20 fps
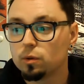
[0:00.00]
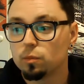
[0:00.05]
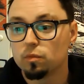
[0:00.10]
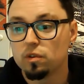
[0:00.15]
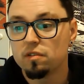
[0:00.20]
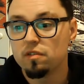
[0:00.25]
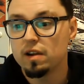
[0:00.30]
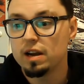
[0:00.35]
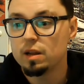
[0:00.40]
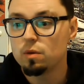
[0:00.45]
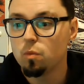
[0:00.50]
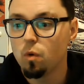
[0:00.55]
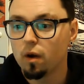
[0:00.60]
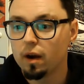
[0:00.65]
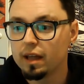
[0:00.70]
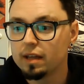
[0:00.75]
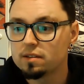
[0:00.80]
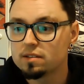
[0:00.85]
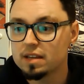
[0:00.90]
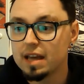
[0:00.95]
We really
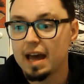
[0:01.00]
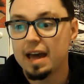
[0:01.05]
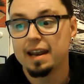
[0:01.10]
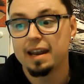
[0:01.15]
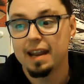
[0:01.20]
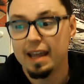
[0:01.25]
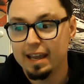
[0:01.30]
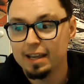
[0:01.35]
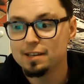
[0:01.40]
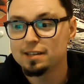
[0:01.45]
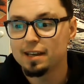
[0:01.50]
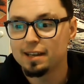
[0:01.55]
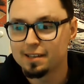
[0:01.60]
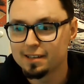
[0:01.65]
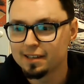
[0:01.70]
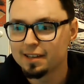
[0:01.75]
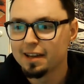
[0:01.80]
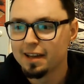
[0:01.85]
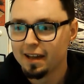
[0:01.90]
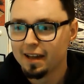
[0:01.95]
wanted and needed,
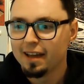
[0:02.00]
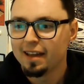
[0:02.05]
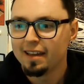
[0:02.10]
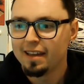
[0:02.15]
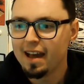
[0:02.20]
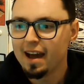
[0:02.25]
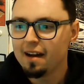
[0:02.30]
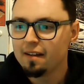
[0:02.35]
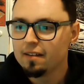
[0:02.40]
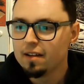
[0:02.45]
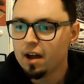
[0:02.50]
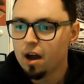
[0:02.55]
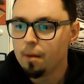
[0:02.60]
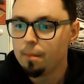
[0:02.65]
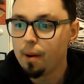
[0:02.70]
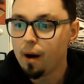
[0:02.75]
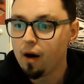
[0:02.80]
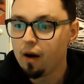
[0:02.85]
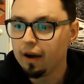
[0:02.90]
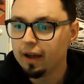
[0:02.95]
a
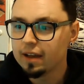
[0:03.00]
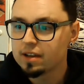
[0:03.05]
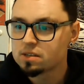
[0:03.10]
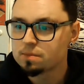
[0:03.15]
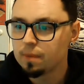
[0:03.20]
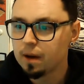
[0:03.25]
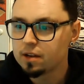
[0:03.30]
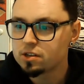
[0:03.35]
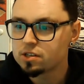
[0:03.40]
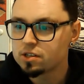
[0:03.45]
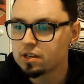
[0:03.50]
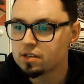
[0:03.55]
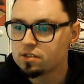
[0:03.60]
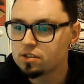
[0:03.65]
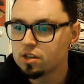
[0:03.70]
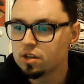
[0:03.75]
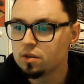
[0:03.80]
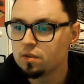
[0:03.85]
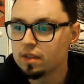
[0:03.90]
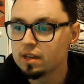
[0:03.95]
party as much
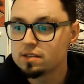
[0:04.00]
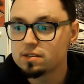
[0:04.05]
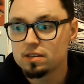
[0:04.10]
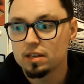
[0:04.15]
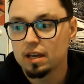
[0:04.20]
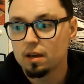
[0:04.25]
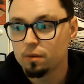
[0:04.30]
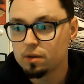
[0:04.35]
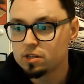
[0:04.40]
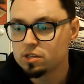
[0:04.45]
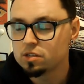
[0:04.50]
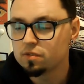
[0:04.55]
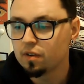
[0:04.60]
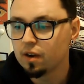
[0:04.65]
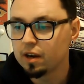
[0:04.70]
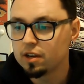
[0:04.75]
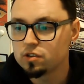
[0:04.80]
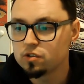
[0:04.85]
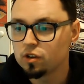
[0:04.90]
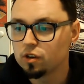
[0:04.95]
as you this year, which is
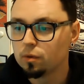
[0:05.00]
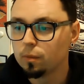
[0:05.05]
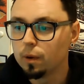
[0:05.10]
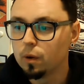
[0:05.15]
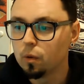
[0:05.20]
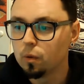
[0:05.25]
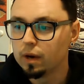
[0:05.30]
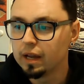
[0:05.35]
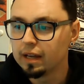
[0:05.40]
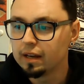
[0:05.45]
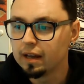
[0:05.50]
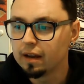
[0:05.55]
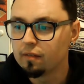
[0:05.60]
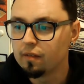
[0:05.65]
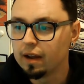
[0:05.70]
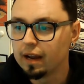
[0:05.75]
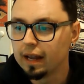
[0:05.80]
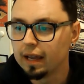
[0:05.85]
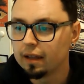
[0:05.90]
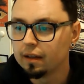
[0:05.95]
very true. We all need it,
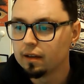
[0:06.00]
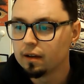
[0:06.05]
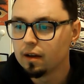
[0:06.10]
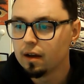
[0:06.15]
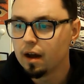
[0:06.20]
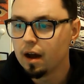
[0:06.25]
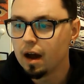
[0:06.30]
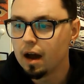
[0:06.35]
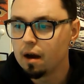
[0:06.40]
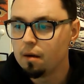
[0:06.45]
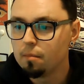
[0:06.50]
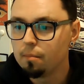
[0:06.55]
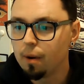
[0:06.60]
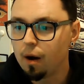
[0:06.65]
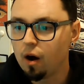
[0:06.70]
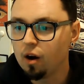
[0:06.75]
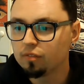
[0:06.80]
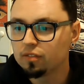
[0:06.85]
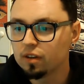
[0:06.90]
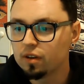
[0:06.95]
really. But
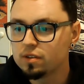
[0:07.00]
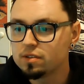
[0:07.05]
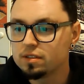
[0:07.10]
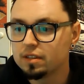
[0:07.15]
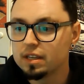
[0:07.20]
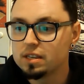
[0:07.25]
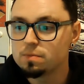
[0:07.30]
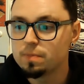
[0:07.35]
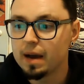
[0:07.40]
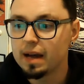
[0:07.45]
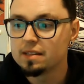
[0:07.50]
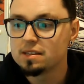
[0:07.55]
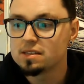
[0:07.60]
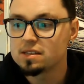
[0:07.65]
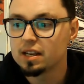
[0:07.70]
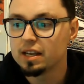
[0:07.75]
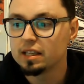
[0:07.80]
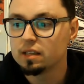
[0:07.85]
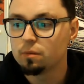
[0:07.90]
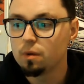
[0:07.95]
after losing these bands, it's
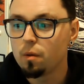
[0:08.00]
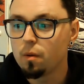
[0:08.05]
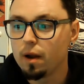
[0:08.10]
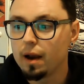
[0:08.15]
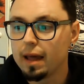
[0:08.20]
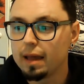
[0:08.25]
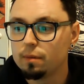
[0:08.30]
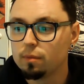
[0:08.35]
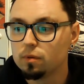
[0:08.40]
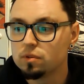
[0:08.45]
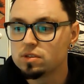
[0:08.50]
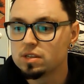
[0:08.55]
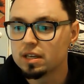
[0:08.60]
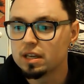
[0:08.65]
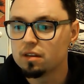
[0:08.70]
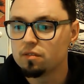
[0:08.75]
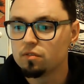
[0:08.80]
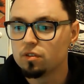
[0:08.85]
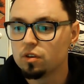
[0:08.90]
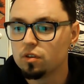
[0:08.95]
clear that we were unable to
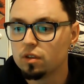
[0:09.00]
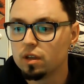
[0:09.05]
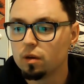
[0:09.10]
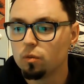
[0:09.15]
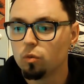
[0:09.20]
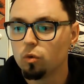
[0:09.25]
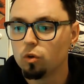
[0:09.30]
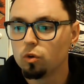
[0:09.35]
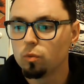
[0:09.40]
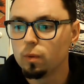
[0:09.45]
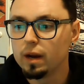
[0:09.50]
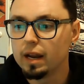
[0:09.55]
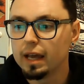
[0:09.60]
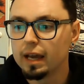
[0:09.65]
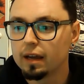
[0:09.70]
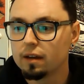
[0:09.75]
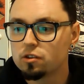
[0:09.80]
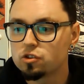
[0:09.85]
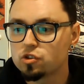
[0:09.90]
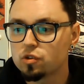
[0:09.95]
give you the
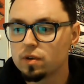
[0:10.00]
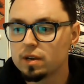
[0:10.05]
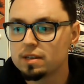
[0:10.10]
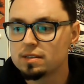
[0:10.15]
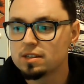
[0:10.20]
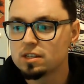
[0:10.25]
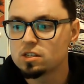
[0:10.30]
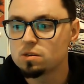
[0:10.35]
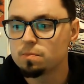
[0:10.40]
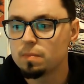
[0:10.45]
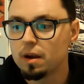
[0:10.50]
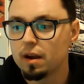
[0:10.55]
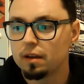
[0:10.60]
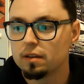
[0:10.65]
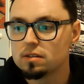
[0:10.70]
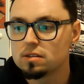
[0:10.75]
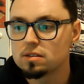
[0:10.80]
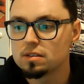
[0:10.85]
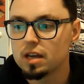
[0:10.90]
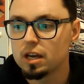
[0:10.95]
award-winning Trees
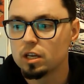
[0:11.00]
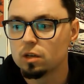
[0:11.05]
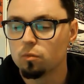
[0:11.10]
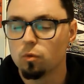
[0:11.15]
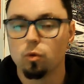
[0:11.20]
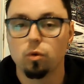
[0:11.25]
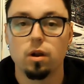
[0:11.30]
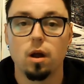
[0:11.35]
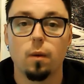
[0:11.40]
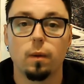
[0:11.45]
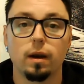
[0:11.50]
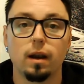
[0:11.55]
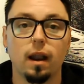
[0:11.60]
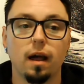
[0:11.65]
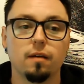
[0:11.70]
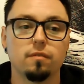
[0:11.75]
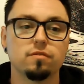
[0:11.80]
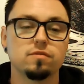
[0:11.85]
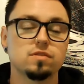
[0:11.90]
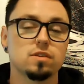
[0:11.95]
experience that you all know and
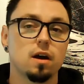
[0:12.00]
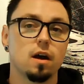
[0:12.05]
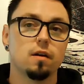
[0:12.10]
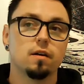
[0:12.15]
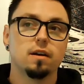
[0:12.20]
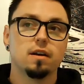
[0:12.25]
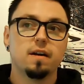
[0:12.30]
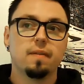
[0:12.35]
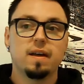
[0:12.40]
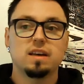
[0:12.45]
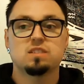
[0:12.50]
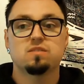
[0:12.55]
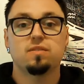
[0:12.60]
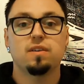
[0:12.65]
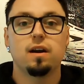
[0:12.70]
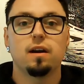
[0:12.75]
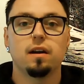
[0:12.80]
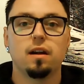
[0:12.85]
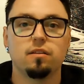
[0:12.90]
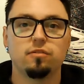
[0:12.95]
love. So that's
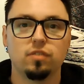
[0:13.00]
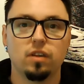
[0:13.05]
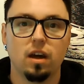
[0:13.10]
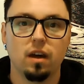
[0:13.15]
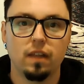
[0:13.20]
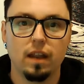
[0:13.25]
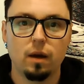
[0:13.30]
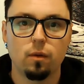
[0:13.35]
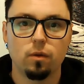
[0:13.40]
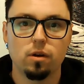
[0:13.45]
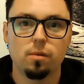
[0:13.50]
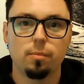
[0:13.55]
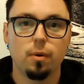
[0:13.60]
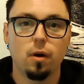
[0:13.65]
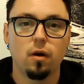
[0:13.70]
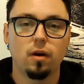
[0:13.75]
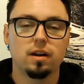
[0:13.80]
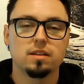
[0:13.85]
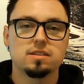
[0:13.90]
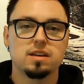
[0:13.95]
fair enough. They don't want to put
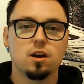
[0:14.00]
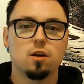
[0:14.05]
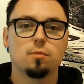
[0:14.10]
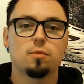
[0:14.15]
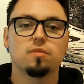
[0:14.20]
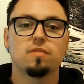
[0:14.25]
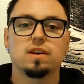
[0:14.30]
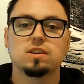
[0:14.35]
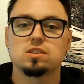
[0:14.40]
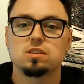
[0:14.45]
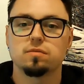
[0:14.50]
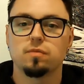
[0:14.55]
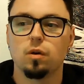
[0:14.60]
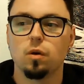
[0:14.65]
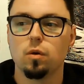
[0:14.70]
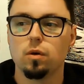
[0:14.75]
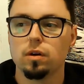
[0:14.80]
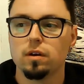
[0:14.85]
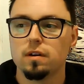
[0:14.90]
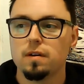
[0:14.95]
on a terrible
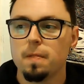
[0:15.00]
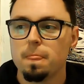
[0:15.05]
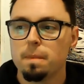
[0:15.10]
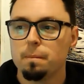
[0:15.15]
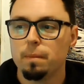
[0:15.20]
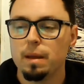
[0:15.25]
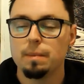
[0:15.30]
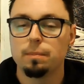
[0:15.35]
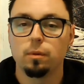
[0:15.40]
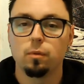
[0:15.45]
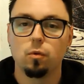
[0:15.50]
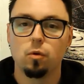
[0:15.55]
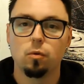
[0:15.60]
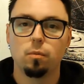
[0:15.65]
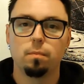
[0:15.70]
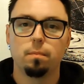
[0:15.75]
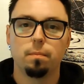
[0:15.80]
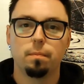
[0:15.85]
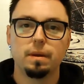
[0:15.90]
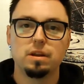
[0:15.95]
festival. People
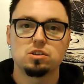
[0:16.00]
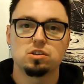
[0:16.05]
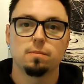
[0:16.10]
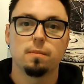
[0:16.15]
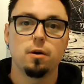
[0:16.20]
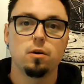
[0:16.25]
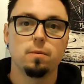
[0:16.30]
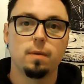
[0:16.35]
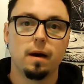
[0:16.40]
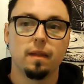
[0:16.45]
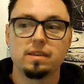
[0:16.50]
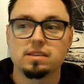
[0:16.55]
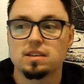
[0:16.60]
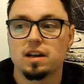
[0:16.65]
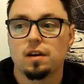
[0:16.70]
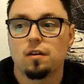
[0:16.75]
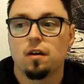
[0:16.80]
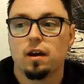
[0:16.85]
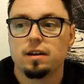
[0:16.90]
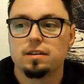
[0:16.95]
will bitch and moan about this
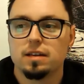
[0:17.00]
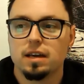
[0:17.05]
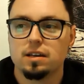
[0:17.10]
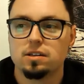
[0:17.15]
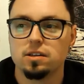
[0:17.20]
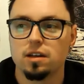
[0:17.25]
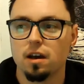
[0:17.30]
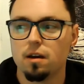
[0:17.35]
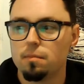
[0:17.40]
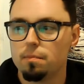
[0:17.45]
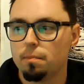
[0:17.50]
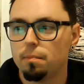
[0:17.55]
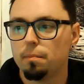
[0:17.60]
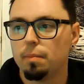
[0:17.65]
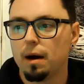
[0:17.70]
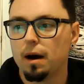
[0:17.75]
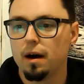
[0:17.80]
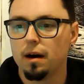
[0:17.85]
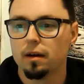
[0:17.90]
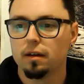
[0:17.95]
like I did,
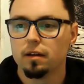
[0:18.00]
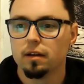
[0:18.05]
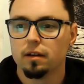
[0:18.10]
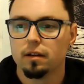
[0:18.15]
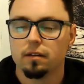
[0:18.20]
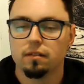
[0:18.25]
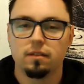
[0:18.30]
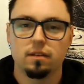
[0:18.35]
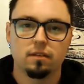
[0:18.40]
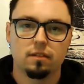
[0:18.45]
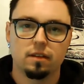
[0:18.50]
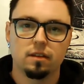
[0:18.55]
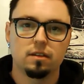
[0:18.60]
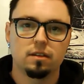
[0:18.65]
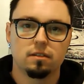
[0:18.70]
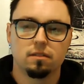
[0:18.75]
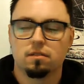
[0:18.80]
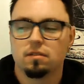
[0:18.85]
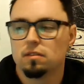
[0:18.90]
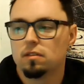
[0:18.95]
but
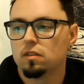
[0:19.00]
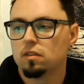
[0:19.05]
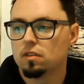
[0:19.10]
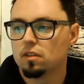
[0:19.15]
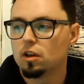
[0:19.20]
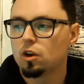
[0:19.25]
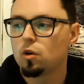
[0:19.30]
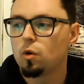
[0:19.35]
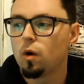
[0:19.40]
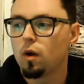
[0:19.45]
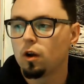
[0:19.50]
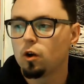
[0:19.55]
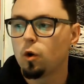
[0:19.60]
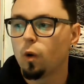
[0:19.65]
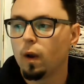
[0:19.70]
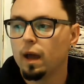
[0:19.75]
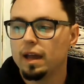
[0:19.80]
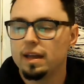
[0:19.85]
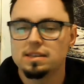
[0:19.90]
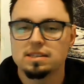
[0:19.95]
the
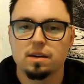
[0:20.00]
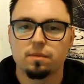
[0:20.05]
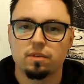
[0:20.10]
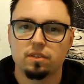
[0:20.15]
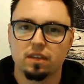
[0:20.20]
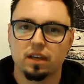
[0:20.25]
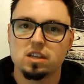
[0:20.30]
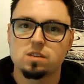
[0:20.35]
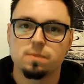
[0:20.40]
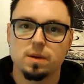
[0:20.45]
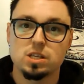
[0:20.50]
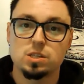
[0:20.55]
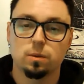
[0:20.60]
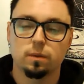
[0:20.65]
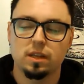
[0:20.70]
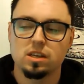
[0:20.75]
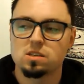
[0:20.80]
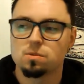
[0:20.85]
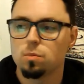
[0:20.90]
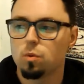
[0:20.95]
quality is everything, especially
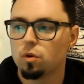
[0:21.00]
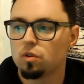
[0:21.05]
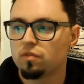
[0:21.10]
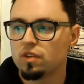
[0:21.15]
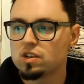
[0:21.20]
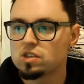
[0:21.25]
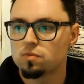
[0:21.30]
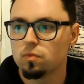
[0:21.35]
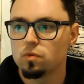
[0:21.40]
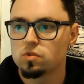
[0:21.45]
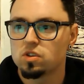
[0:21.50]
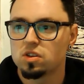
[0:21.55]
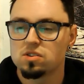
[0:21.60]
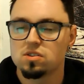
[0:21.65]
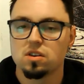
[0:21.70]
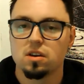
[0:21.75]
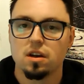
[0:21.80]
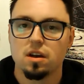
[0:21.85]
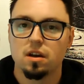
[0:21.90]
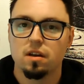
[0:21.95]
with these smaller festivals,
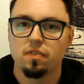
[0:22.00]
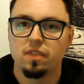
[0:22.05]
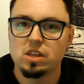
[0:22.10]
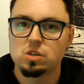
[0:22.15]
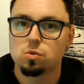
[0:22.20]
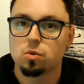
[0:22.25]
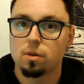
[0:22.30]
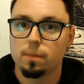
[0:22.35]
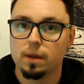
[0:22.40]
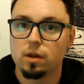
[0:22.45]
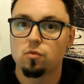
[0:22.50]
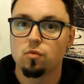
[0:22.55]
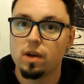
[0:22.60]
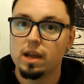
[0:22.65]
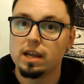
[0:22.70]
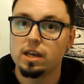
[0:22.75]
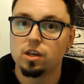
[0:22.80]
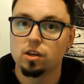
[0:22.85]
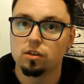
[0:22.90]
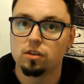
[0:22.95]
because this would have been a
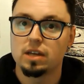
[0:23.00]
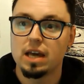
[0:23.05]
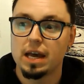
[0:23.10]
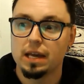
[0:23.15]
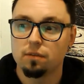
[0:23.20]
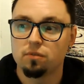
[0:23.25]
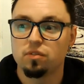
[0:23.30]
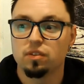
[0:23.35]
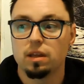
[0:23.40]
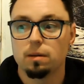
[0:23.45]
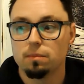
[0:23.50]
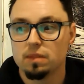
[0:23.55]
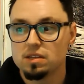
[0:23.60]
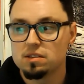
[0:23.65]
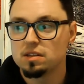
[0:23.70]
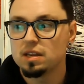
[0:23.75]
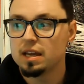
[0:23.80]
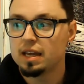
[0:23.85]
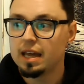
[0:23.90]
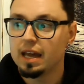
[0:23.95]
really good gain for them
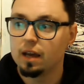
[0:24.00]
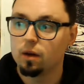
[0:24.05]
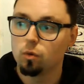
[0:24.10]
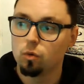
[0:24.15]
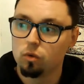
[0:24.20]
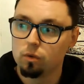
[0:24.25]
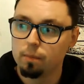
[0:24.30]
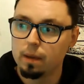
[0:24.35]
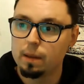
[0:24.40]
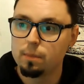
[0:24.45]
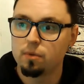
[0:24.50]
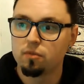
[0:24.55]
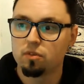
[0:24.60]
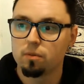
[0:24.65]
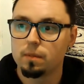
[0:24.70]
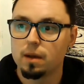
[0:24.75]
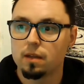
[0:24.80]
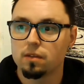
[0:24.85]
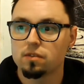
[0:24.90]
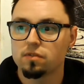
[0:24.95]
this year, getting all the people from
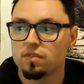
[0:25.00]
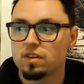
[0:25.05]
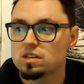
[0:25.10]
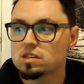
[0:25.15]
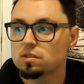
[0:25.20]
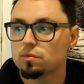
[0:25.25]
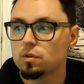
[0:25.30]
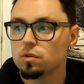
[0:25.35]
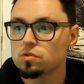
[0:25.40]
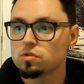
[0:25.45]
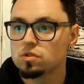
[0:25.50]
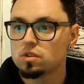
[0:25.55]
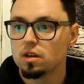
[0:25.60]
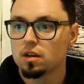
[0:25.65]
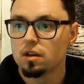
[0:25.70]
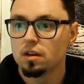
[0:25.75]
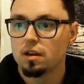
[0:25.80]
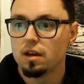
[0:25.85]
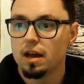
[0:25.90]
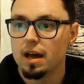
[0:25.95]
the other festivals,
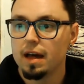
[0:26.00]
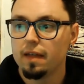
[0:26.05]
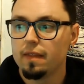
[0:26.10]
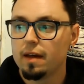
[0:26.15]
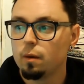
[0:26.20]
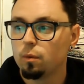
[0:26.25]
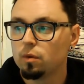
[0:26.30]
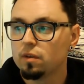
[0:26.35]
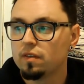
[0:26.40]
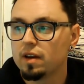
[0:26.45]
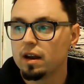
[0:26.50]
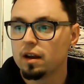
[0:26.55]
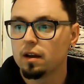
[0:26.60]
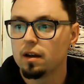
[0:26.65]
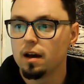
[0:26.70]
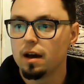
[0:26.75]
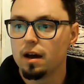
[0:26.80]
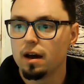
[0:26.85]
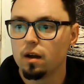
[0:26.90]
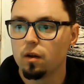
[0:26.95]
and that would have had
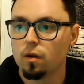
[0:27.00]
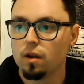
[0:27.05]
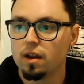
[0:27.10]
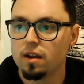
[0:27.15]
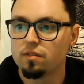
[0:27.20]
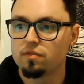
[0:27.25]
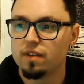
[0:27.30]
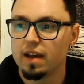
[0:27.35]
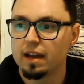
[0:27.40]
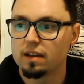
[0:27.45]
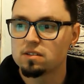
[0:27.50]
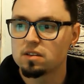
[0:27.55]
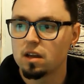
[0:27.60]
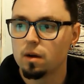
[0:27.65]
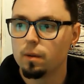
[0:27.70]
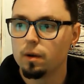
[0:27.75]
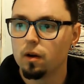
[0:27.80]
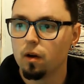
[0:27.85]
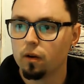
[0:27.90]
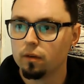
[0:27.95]
an effect
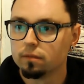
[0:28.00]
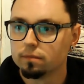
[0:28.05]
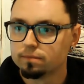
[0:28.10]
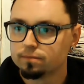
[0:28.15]
going on.